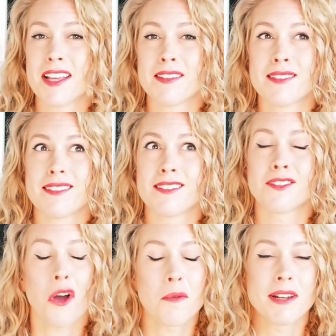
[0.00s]
there's
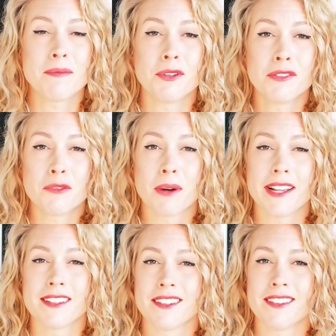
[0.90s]
so many beautiful
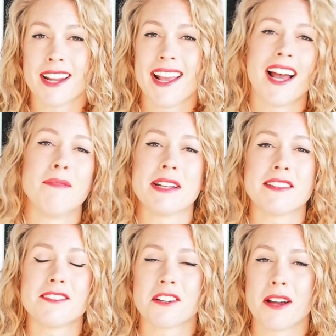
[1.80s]
braiders on um,
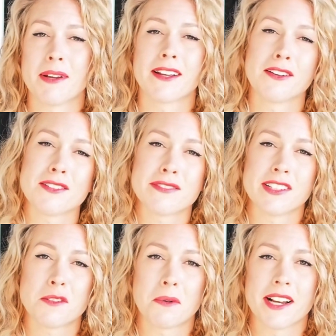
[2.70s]
Instagram. I get lots of
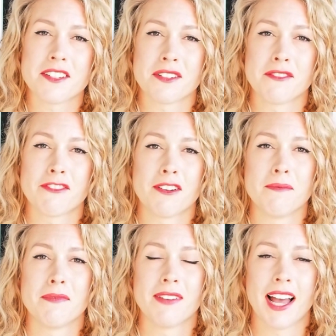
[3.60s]
inspiration
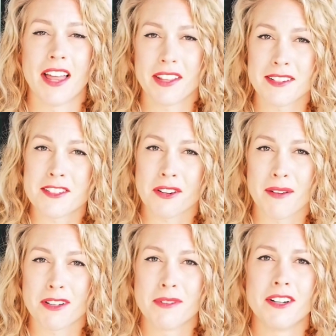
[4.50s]
from uh, the
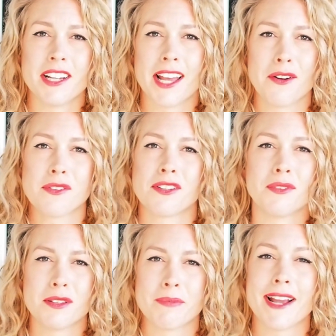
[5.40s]
Instagram community and also
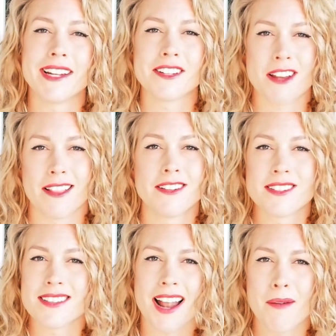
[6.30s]
with the braiding
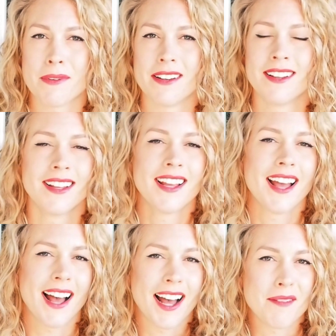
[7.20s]
challenges that happen.
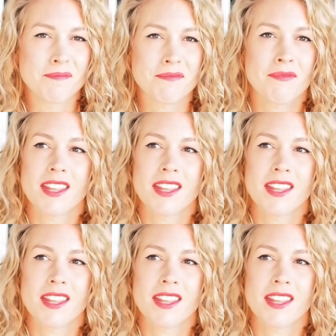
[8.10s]
Um,